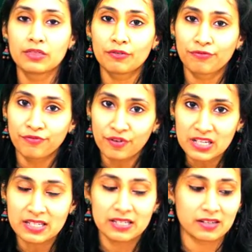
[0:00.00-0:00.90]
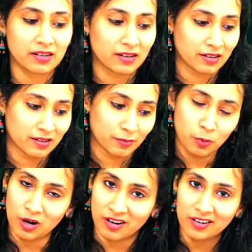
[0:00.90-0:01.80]
The first
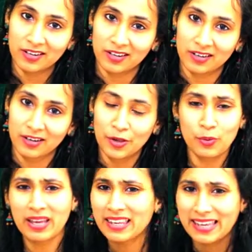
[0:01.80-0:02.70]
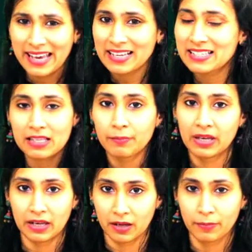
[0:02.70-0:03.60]
word, you can guess the
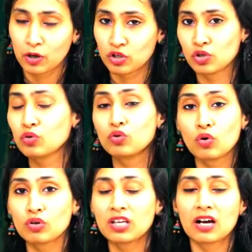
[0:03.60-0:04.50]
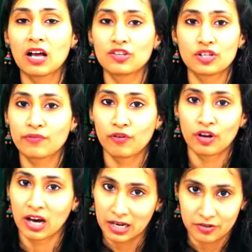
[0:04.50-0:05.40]
meaning because you know the kanji for
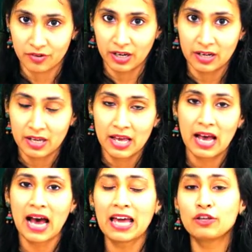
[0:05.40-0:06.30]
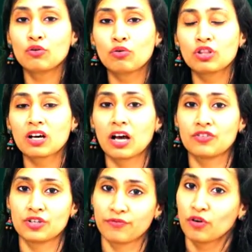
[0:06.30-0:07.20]
100 and you know the
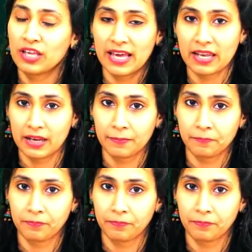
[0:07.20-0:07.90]
kanji for yen.